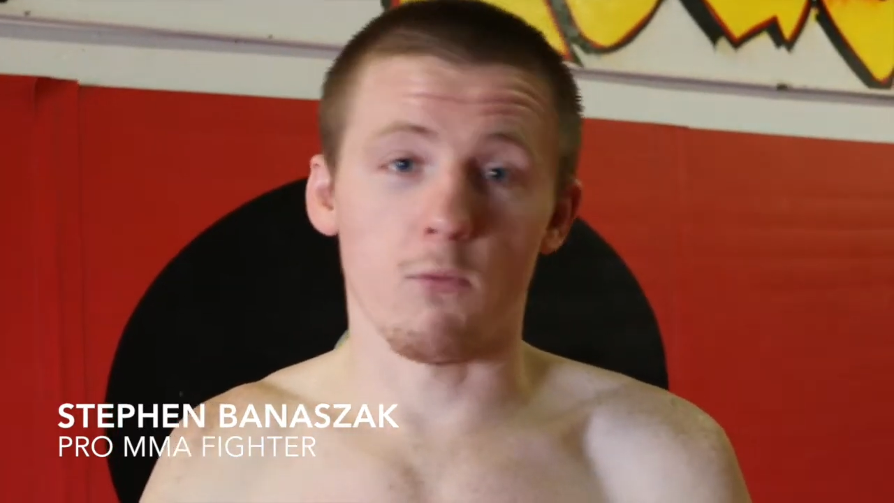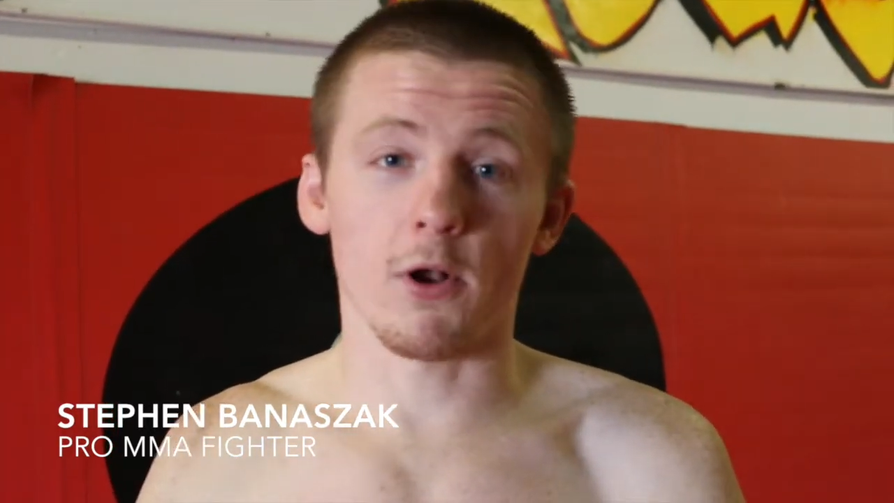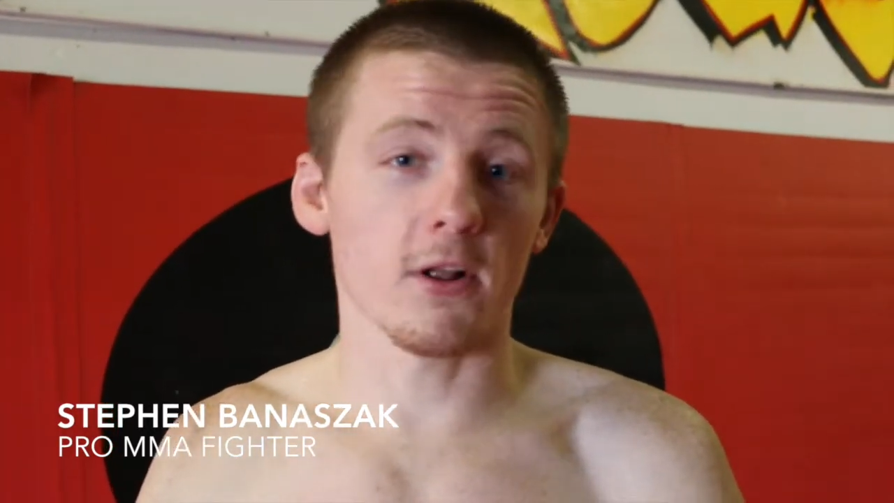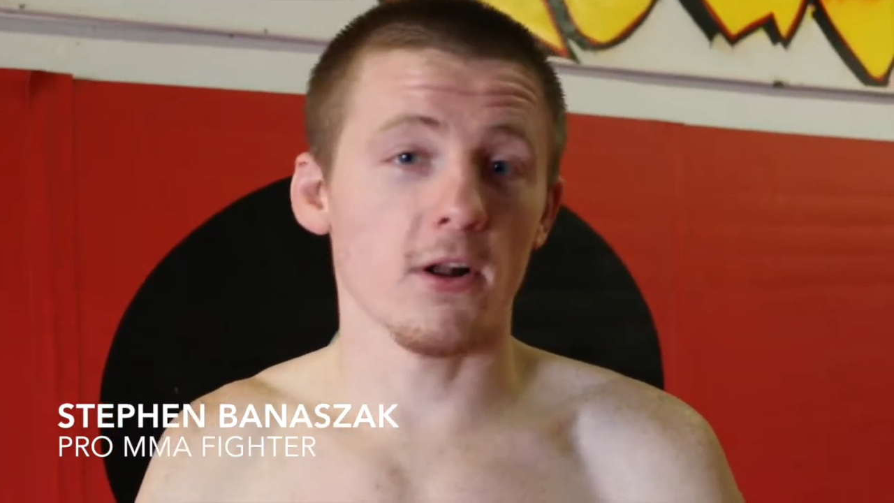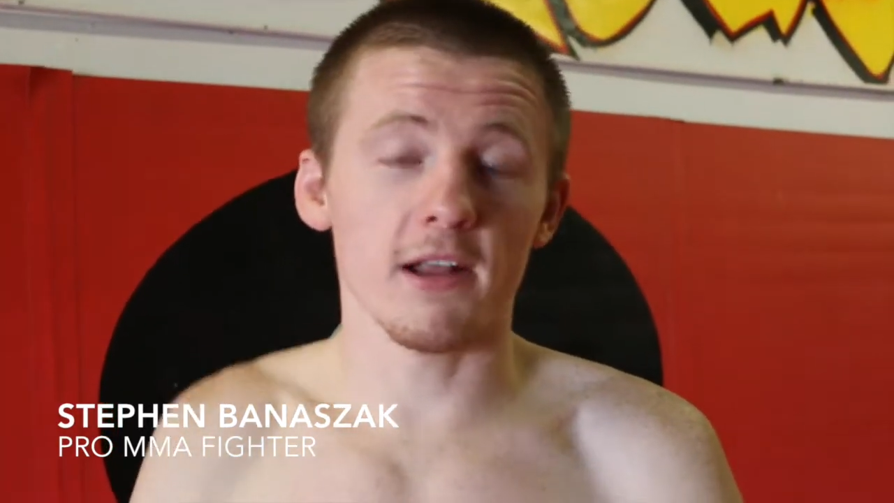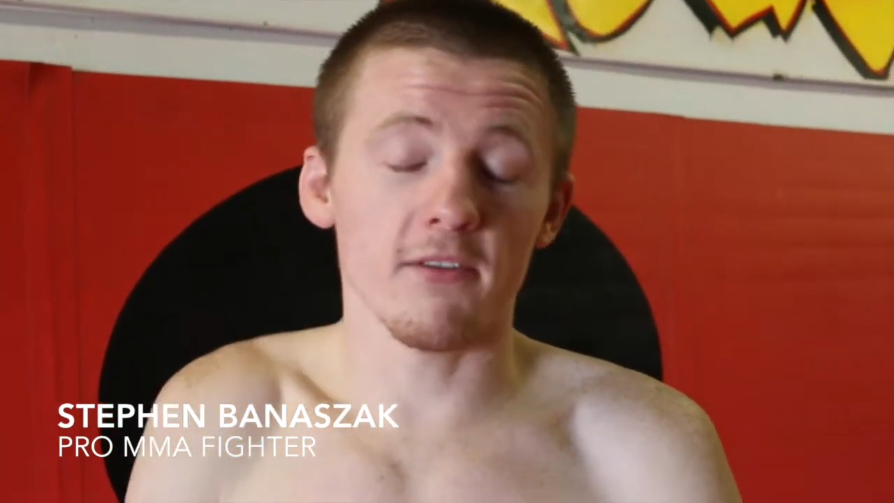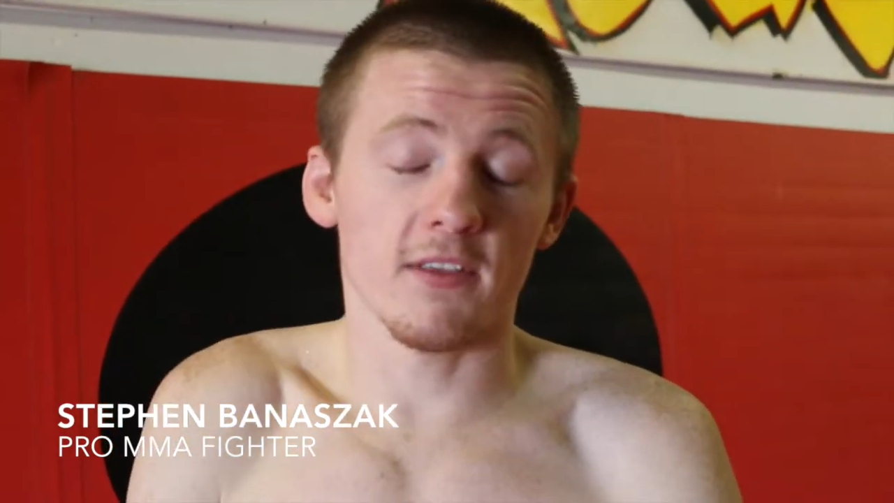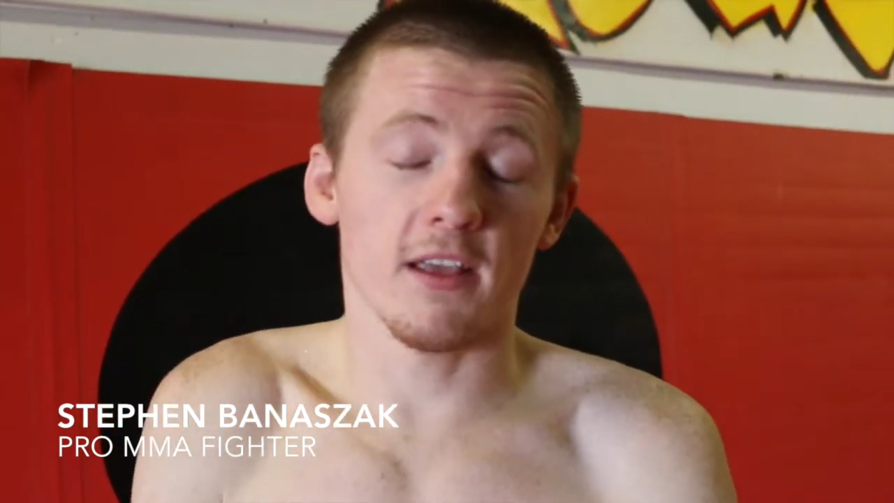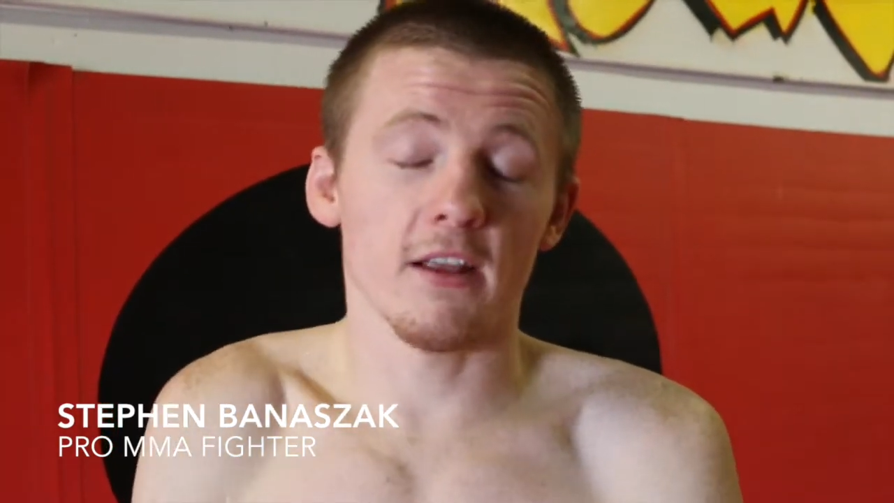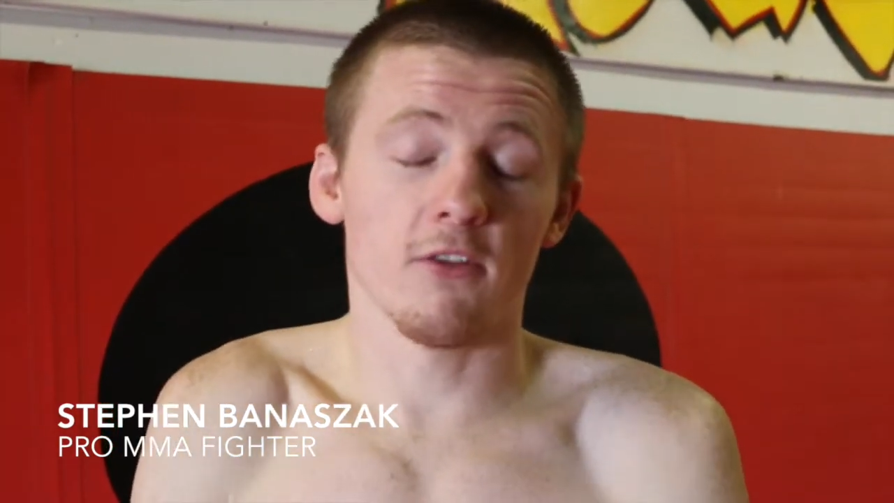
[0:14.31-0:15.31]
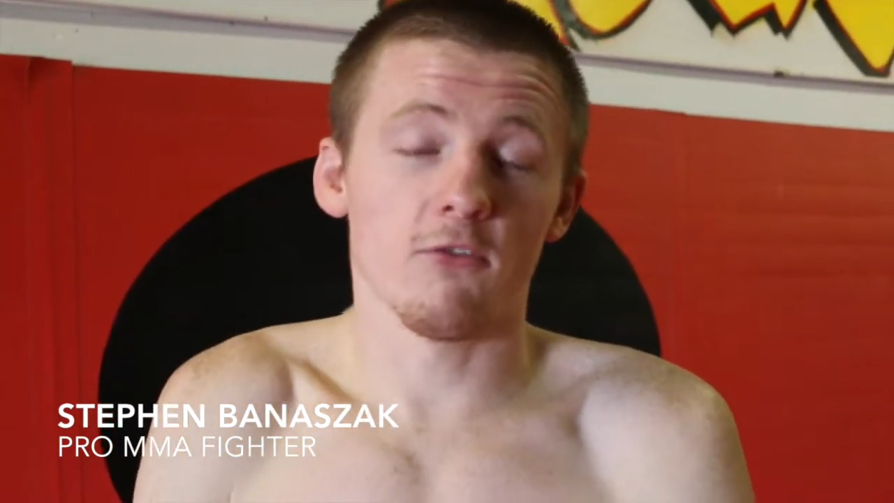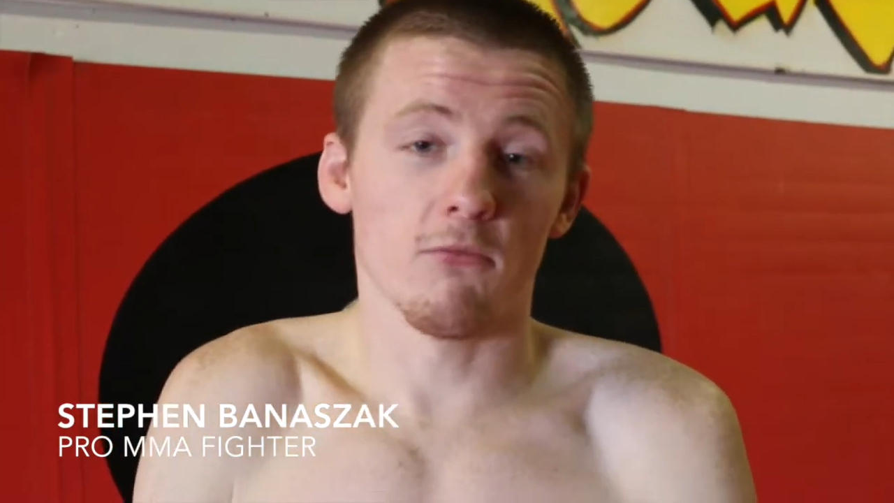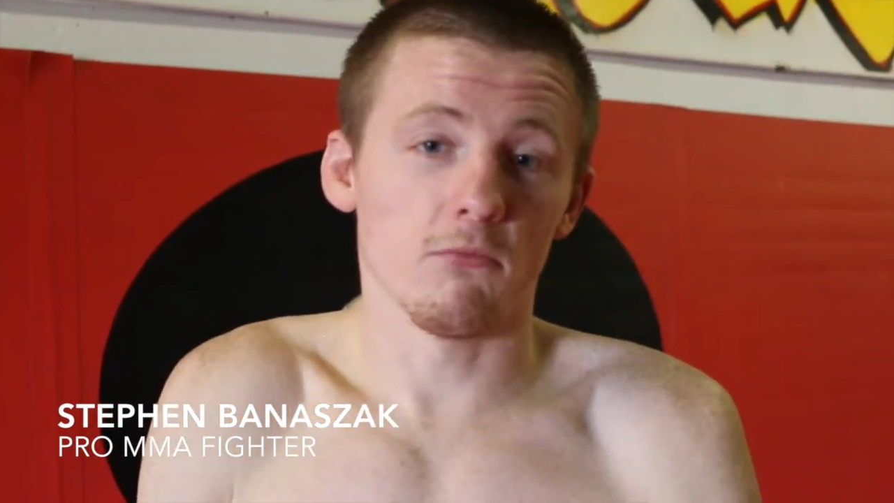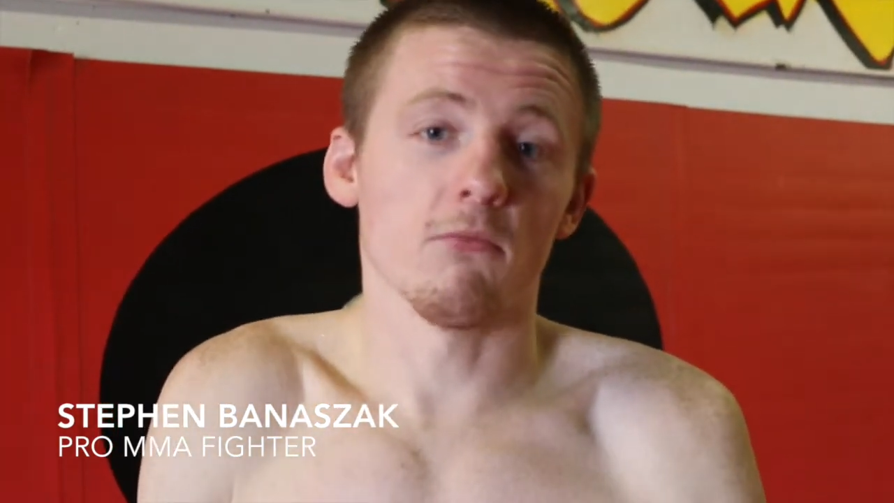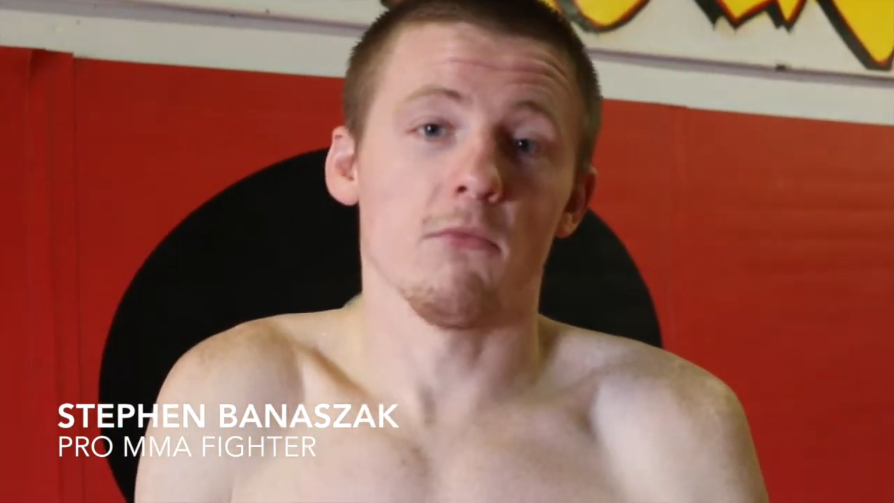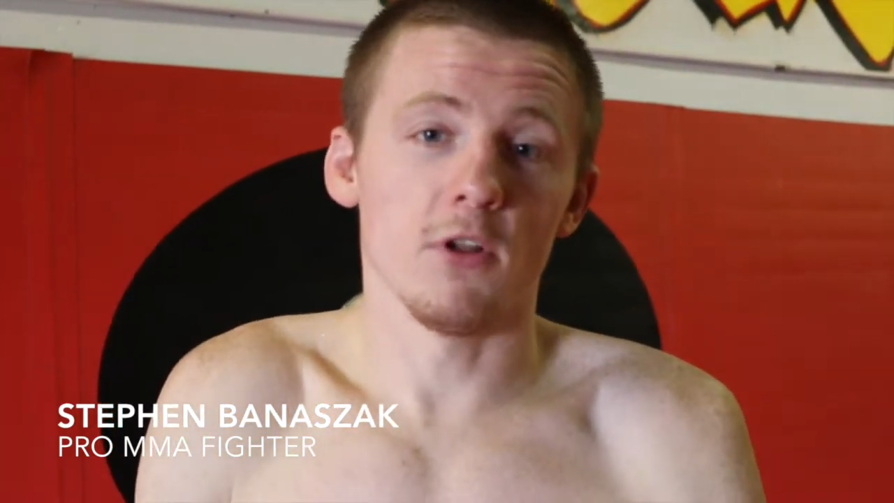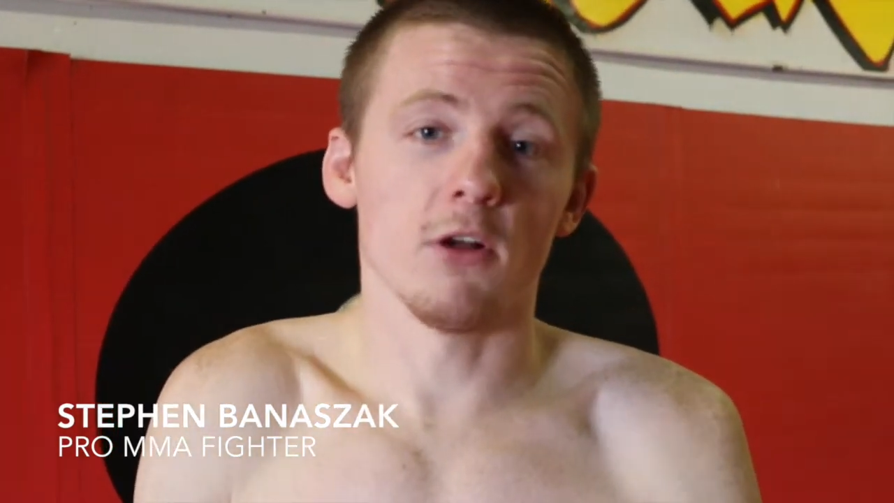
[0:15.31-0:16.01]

working on everything, and,